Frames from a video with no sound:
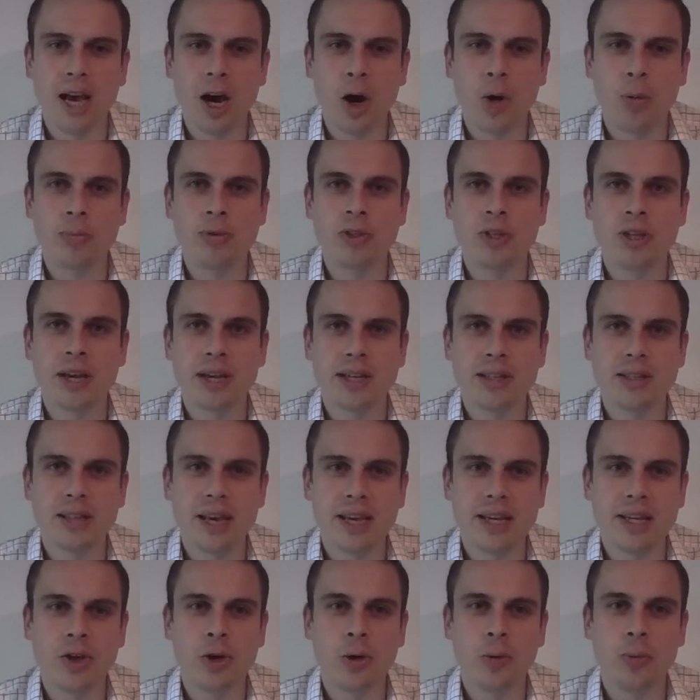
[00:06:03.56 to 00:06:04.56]
help to
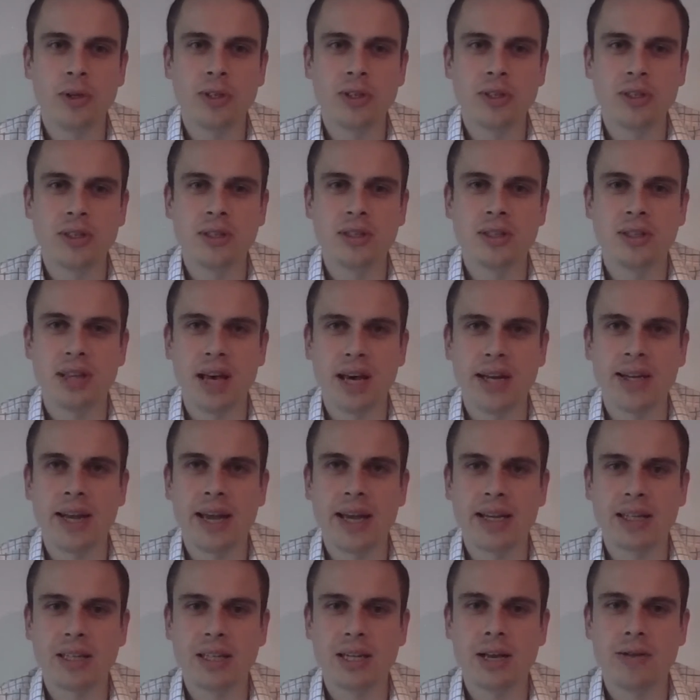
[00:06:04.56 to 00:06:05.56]
take your business to that
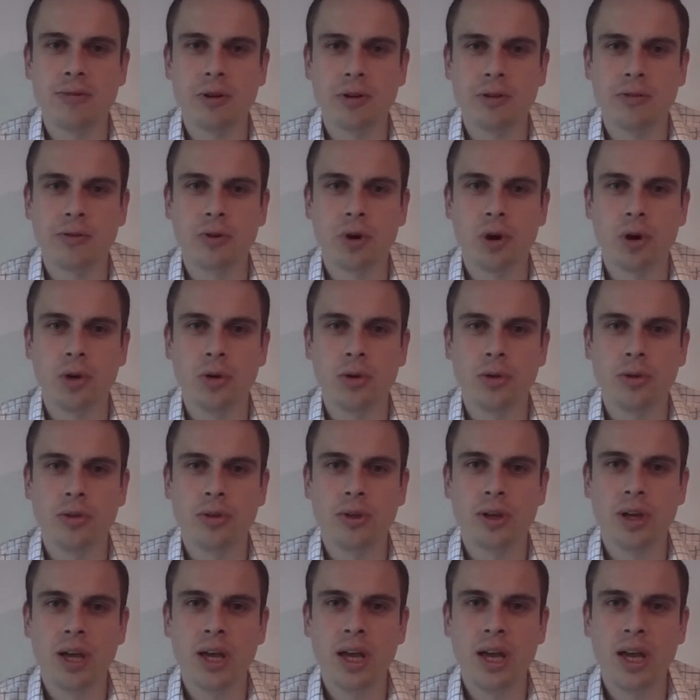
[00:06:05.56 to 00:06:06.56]
next level of growth,
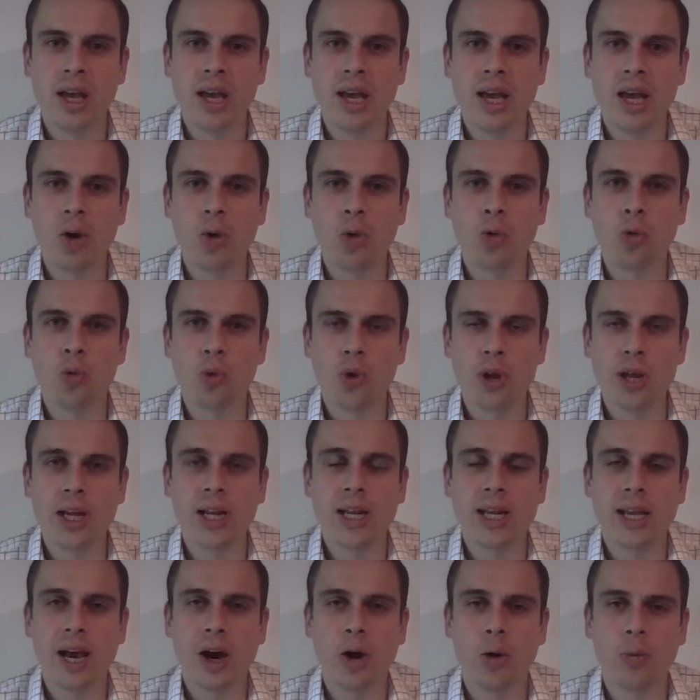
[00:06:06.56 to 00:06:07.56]
it will
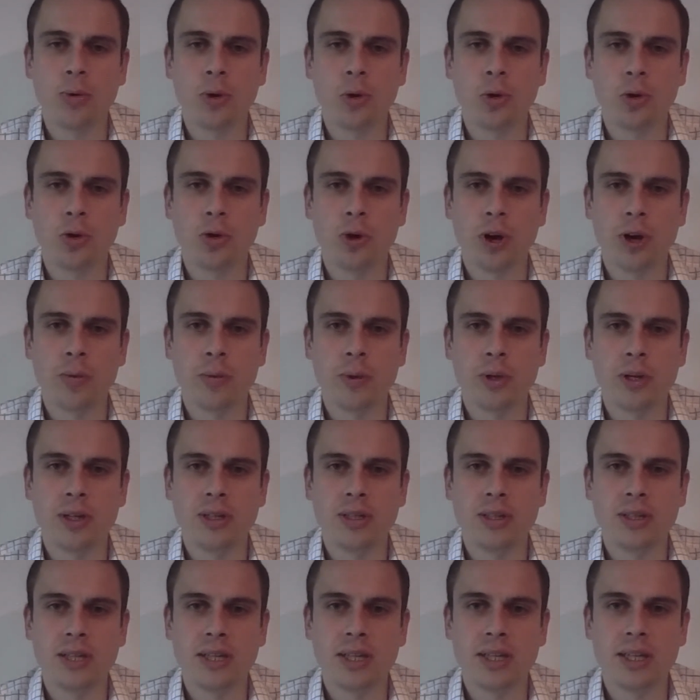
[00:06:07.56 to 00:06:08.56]
really help your
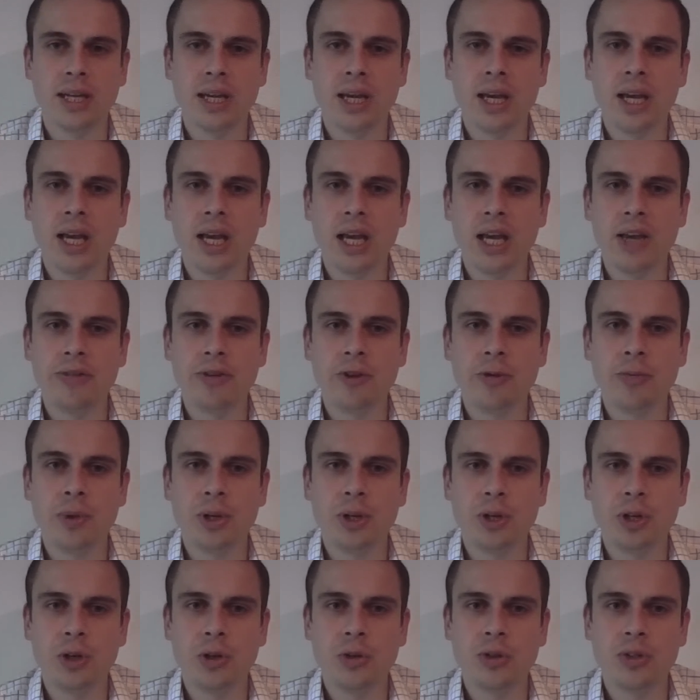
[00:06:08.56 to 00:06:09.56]
credibility if you've
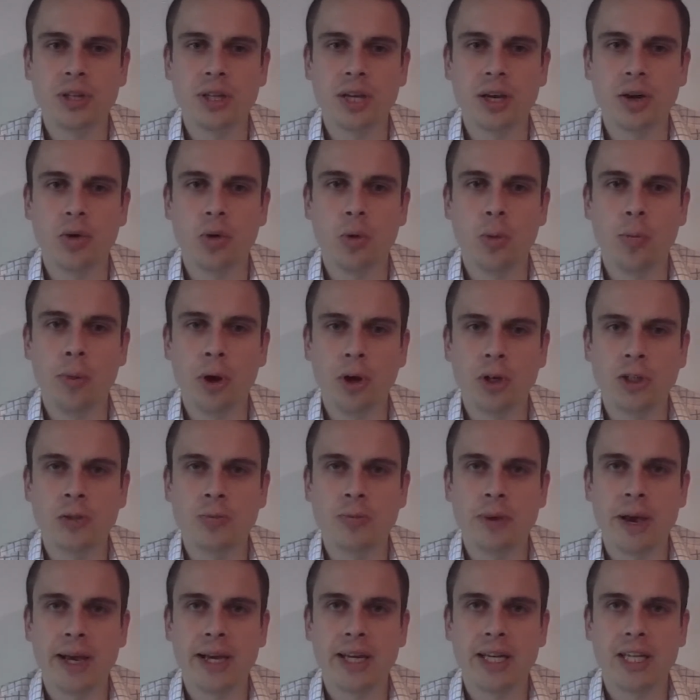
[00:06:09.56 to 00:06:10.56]
been using a robust
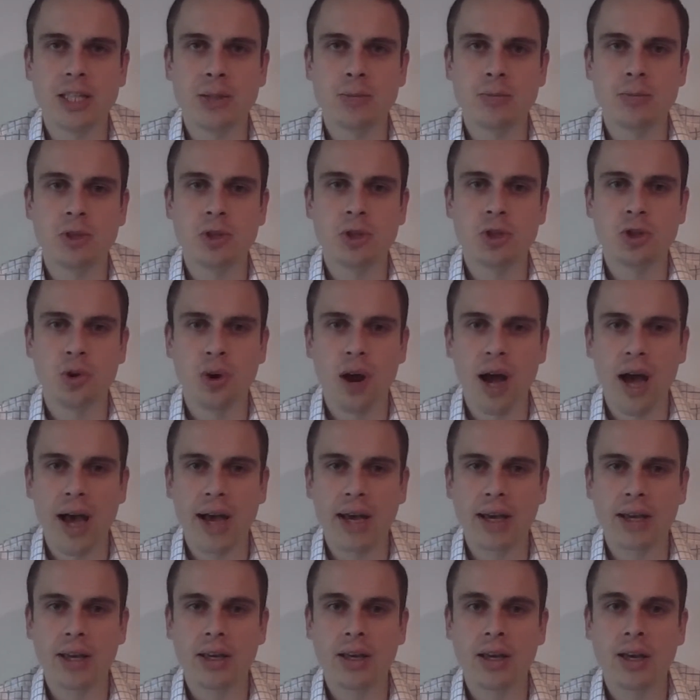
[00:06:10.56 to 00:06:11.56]
mechanism to
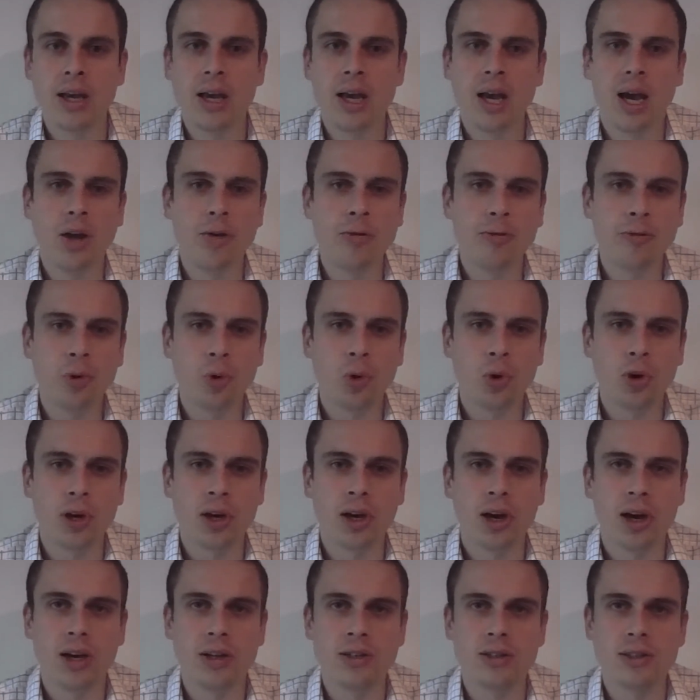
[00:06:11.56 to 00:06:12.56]
track and
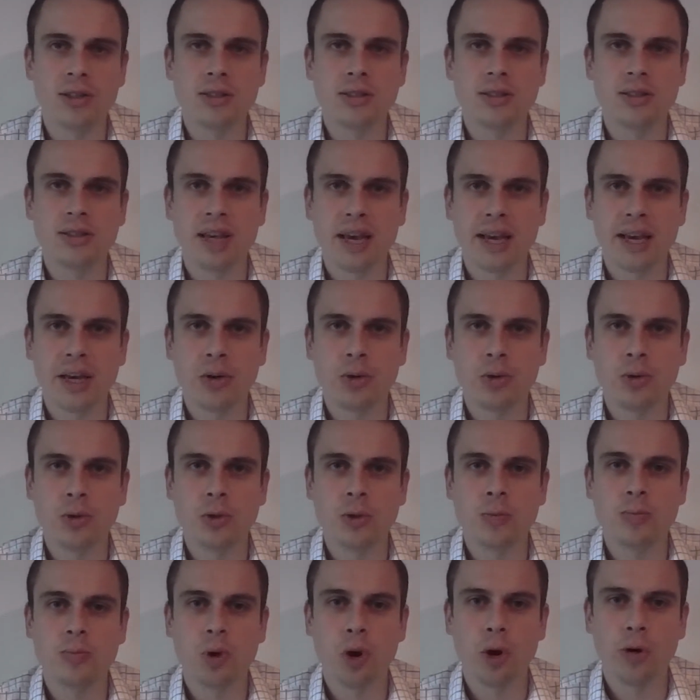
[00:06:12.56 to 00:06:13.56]
forecast
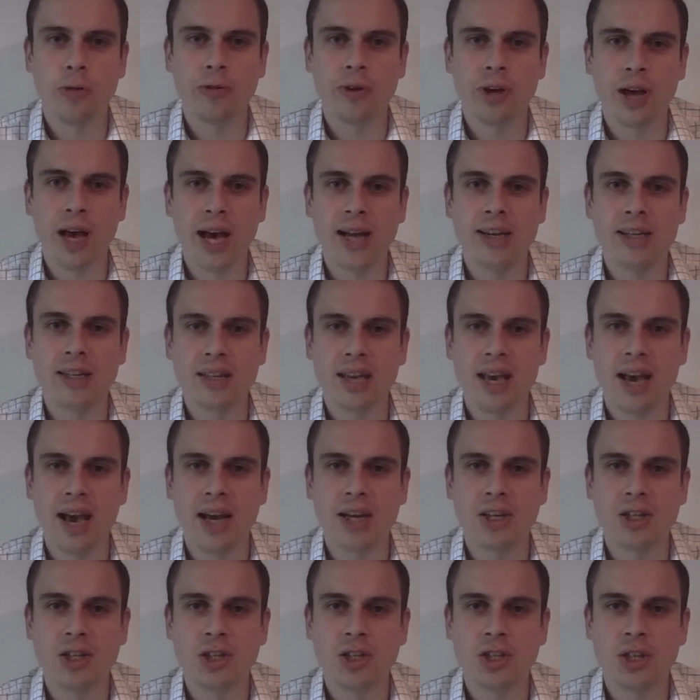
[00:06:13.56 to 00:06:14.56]
sales, profit, and
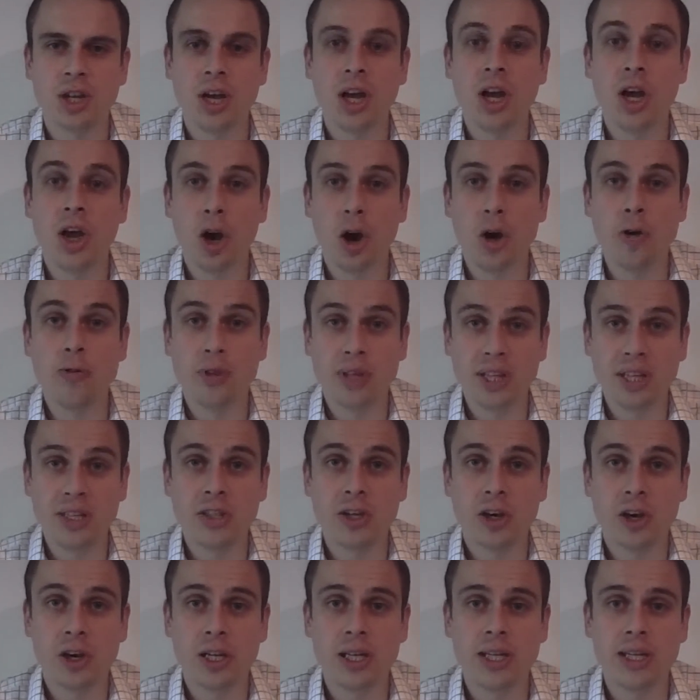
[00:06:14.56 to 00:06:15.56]
cash over these
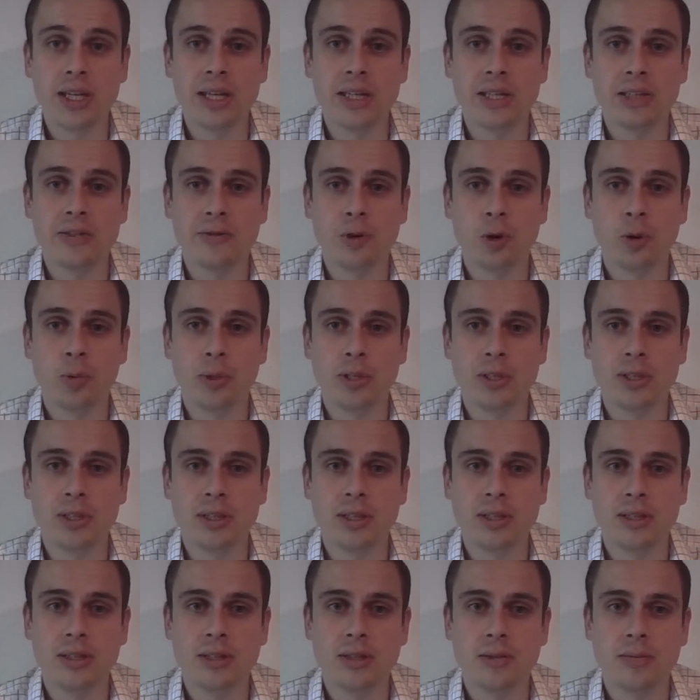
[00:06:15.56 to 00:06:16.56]
early years of your
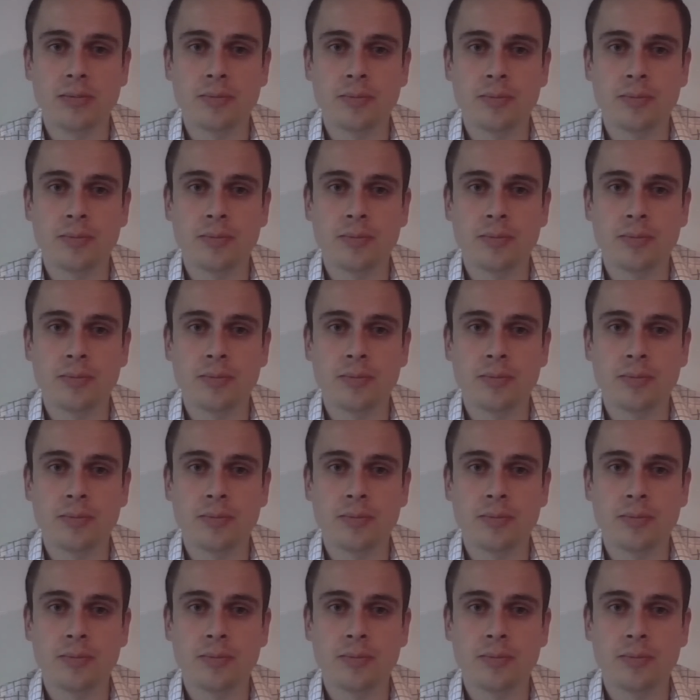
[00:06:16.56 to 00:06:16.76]
business.